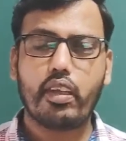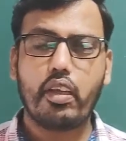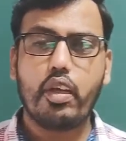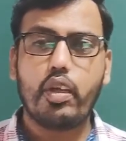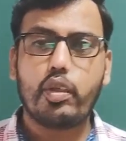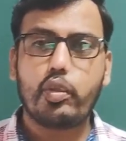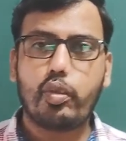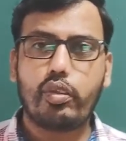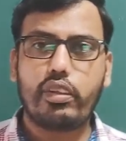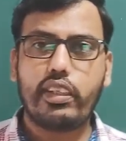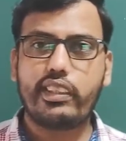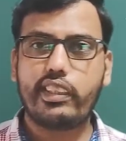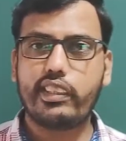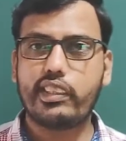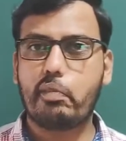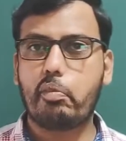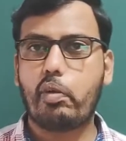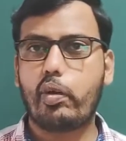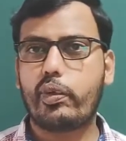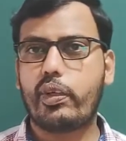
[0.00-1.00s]
So this is
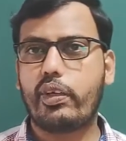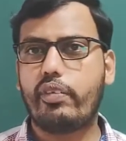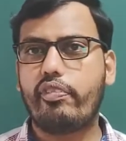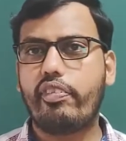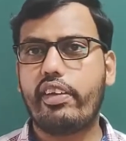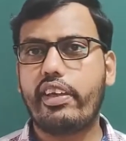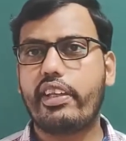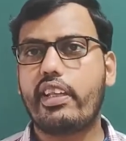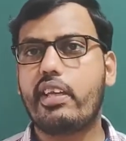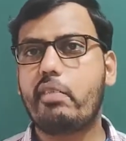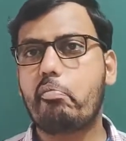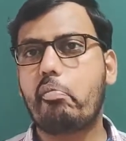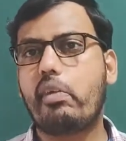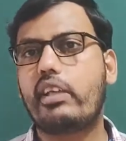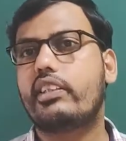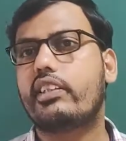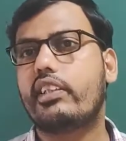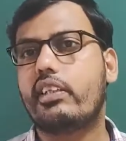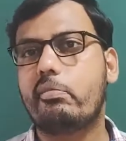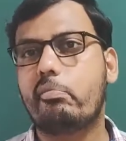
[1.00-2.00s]
about a very
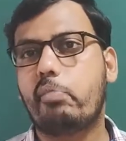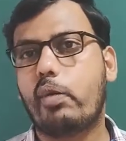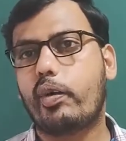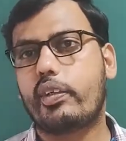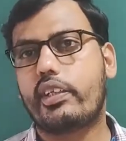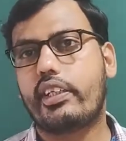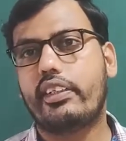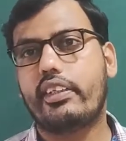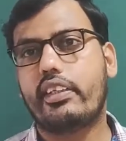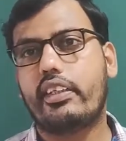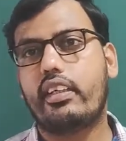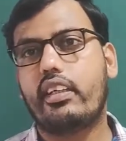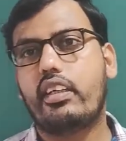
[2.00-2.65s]
much important